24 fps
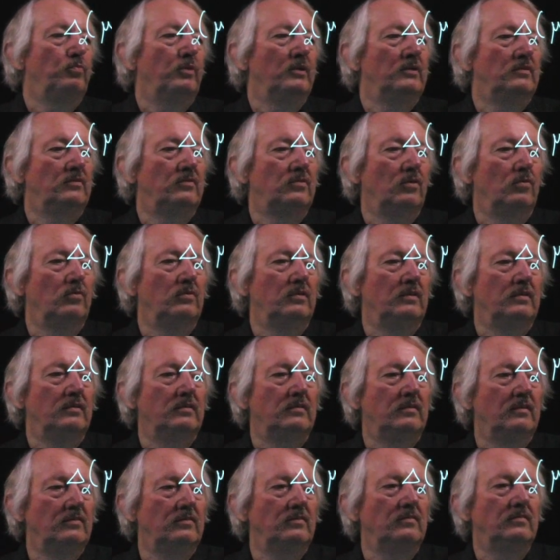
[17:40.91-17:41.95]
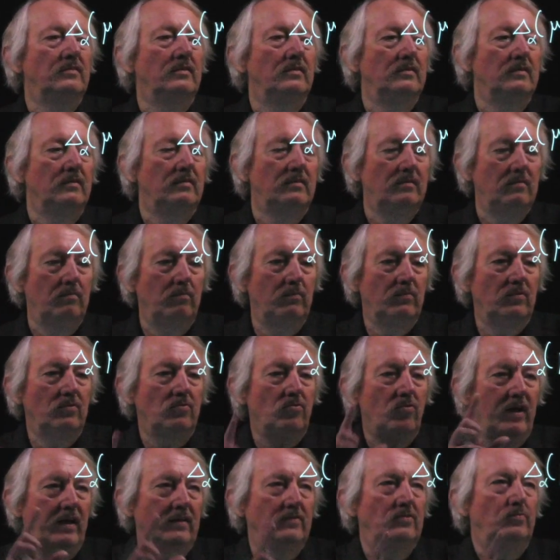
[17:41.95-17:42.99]
but so this is the
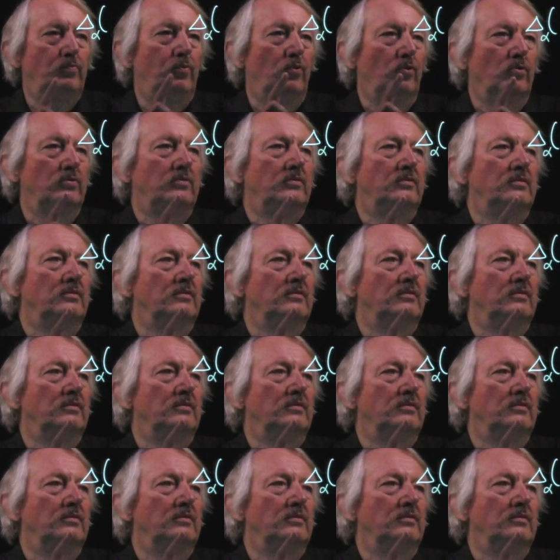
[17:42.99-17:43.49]
transport